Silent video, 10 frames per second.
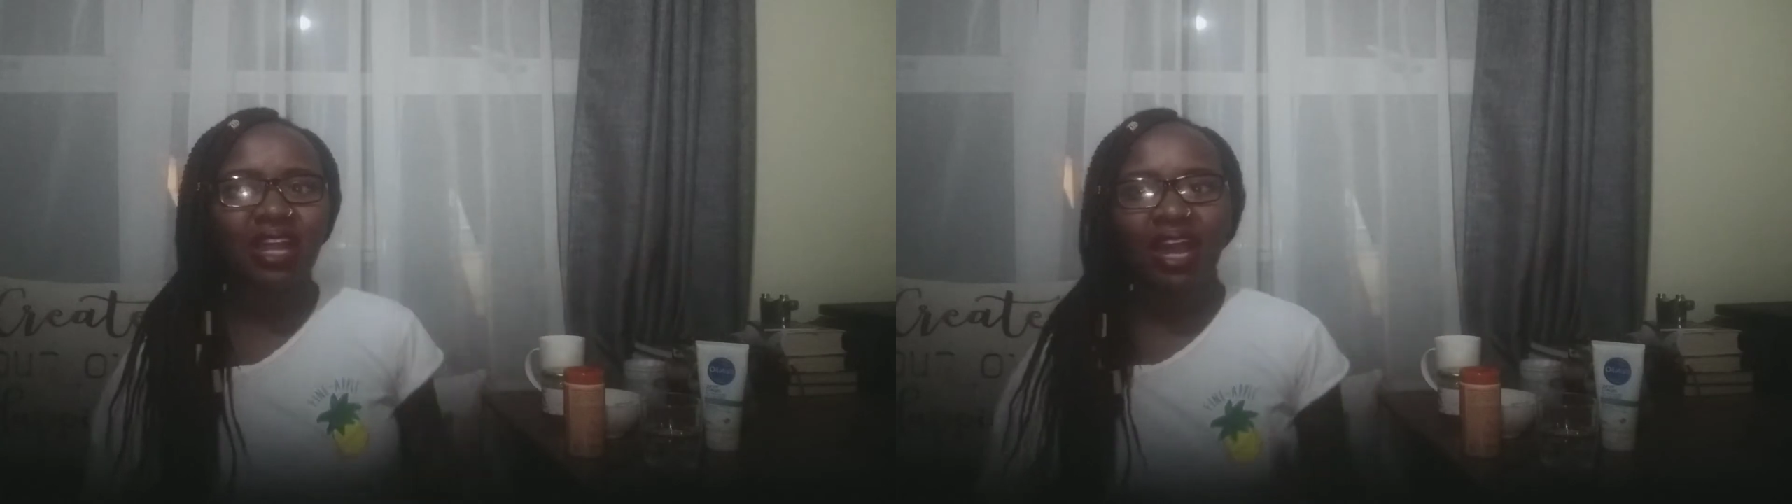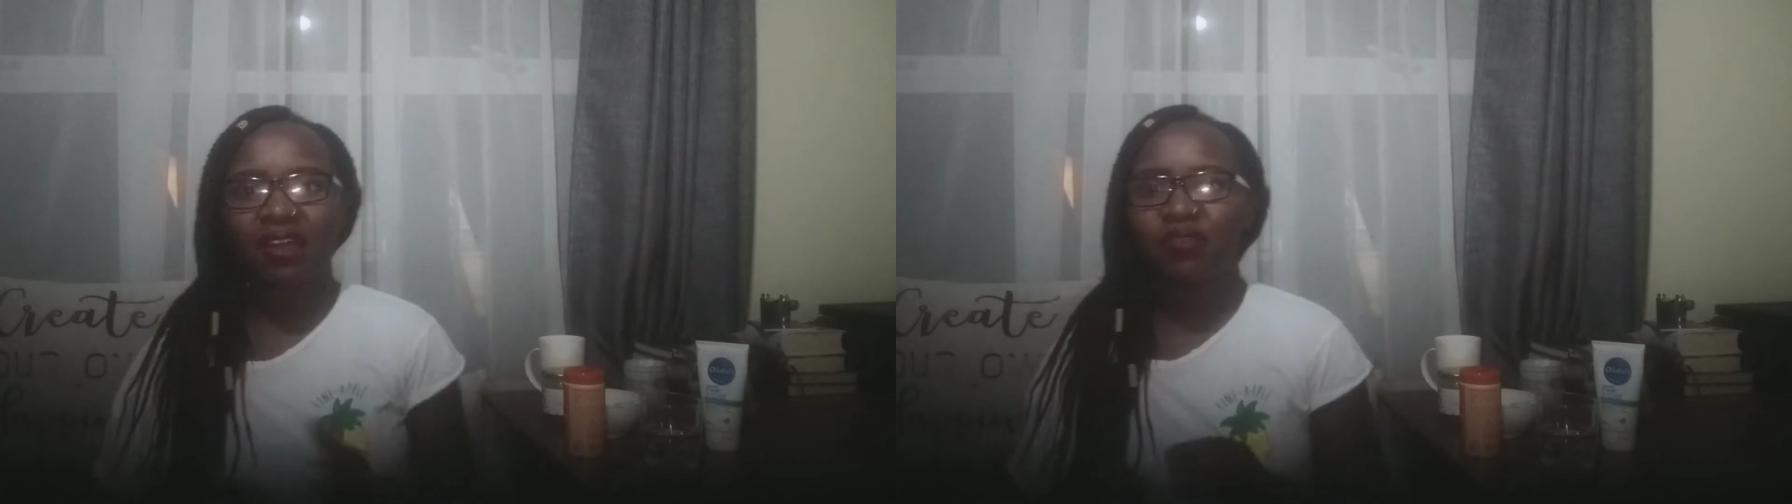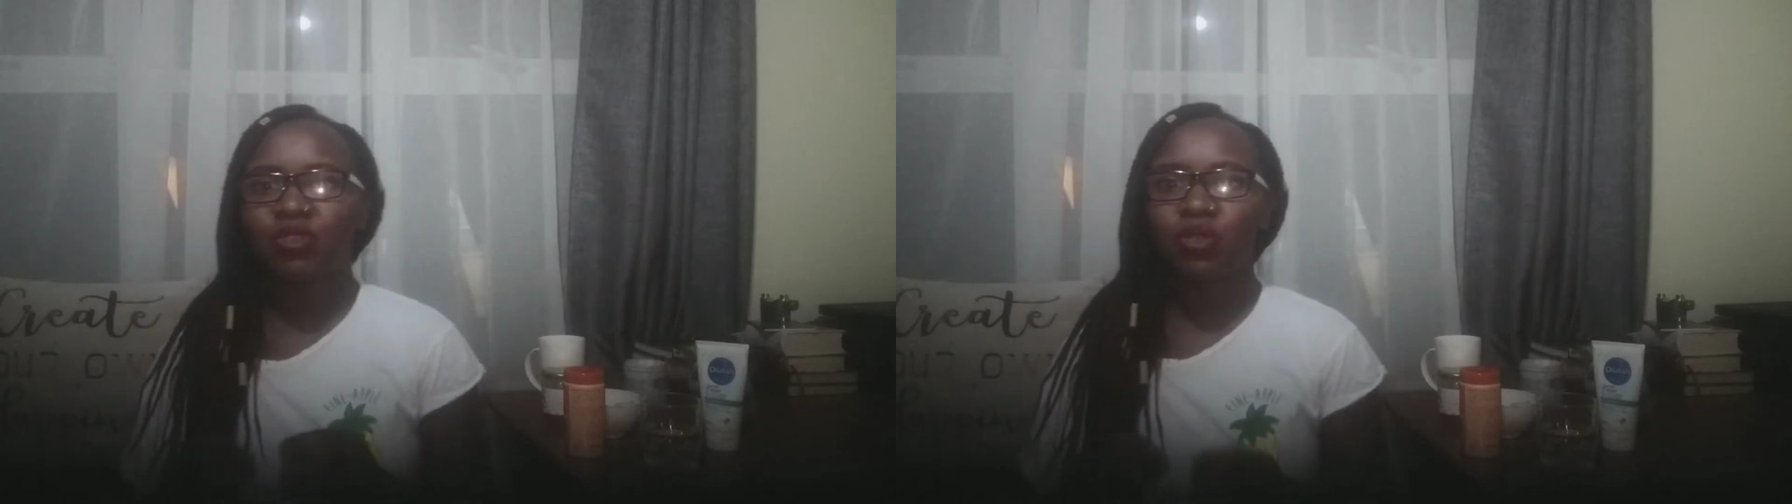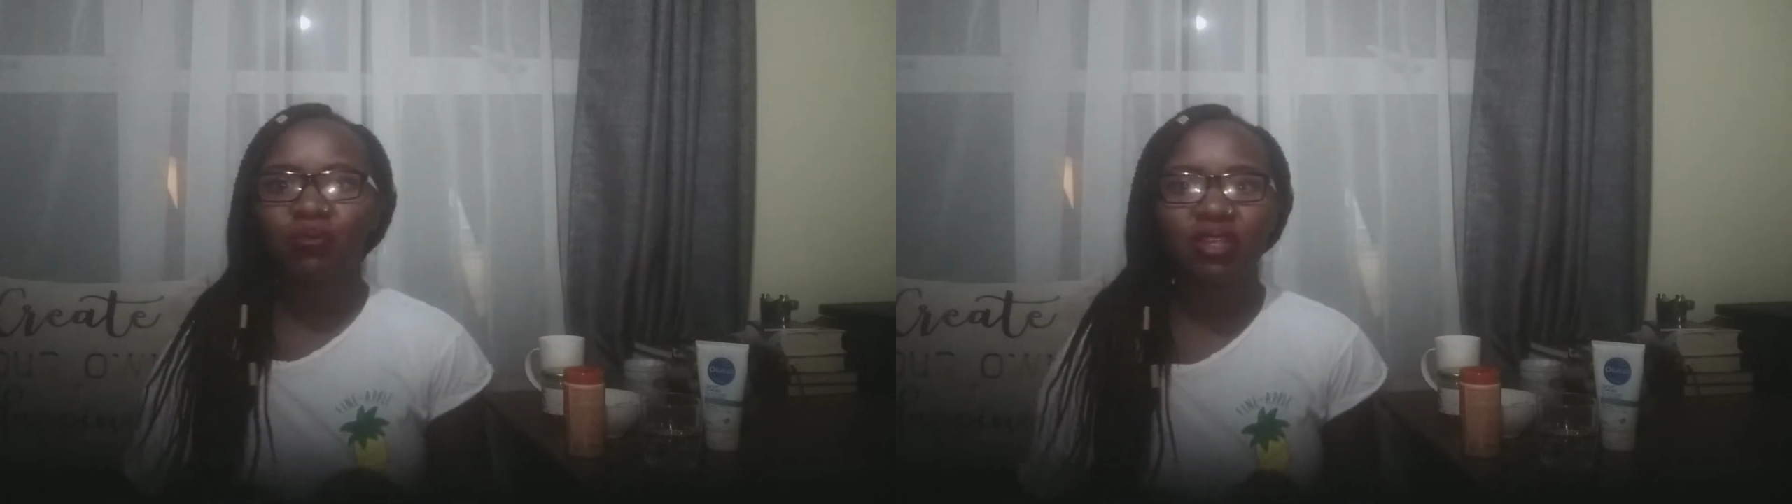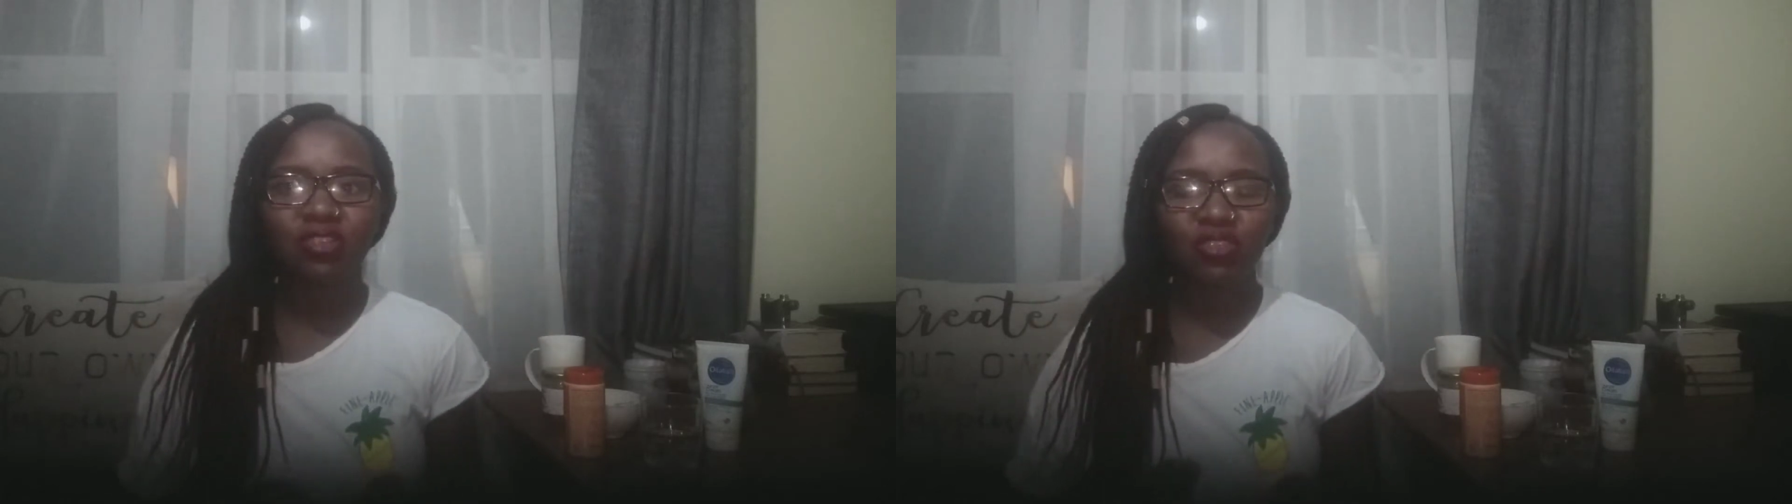have so
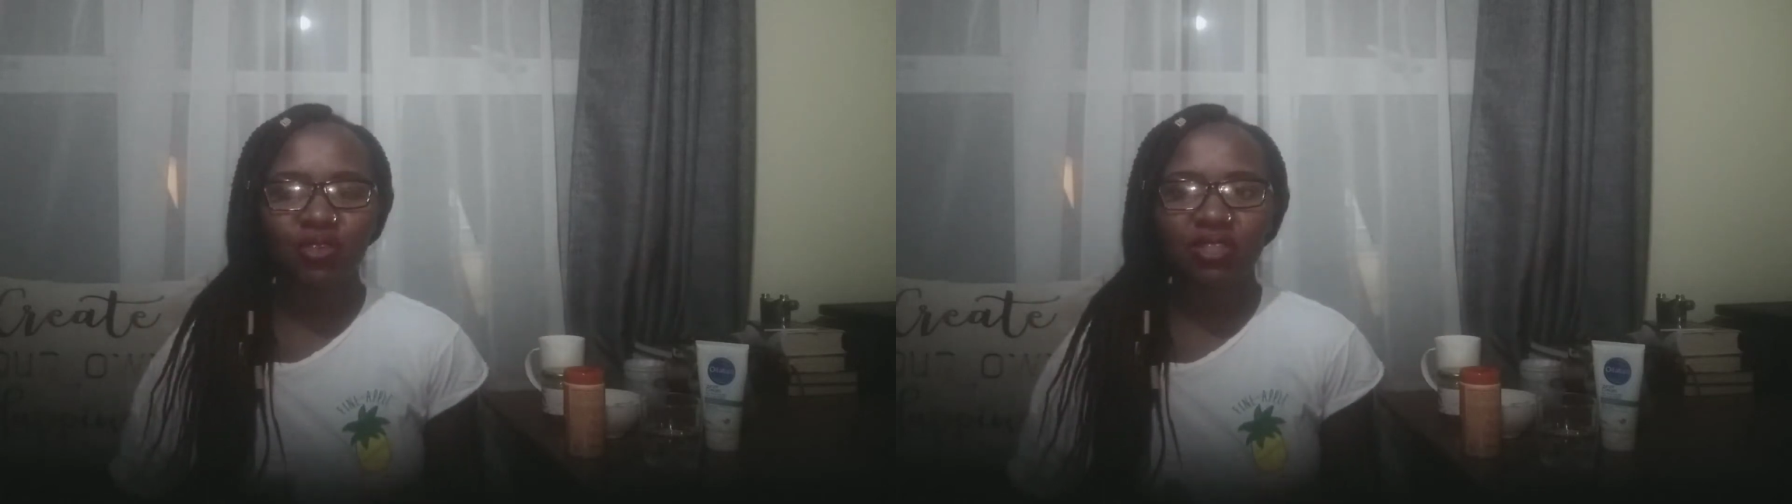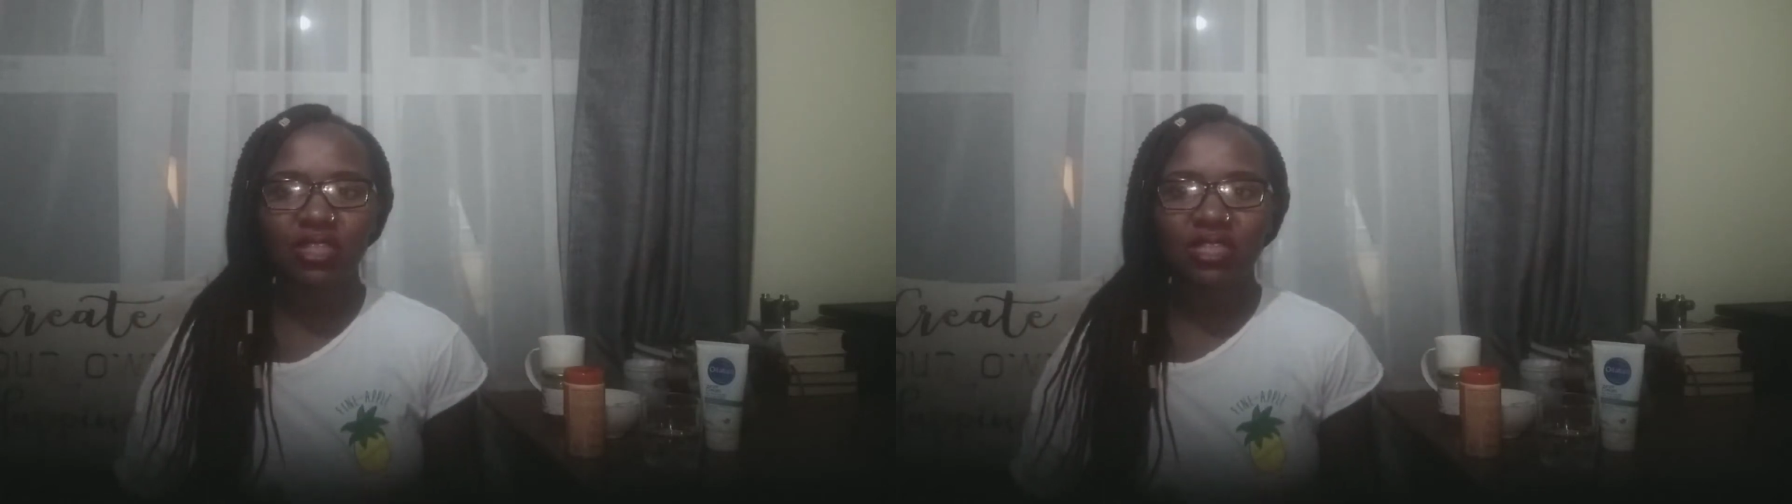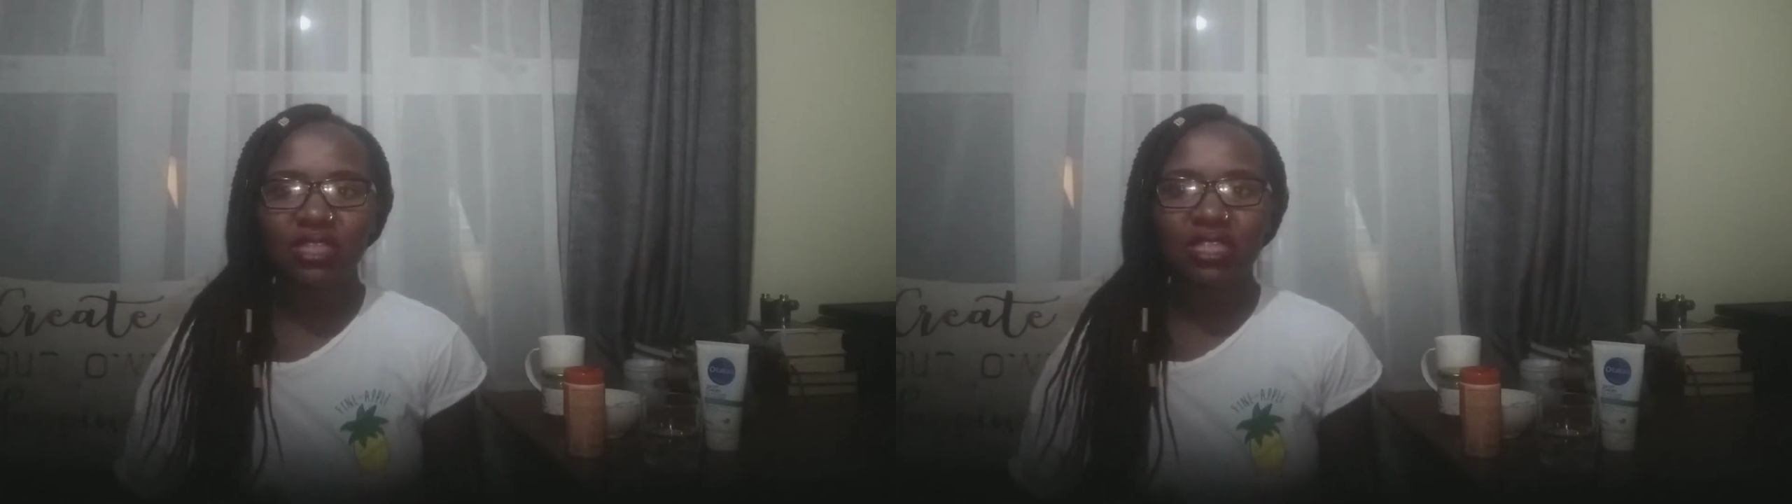much toxins.